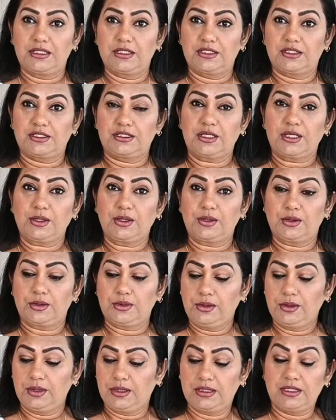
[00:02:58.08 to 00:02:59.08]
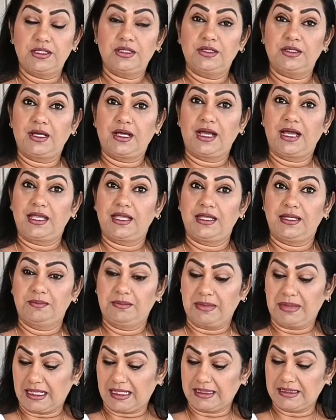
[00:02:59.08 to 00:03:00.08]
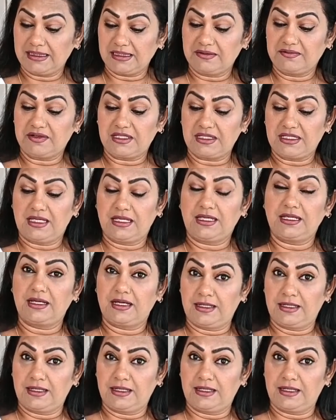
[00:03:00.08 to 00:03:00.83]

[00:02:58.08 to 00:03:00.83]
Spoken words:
so I blend everything: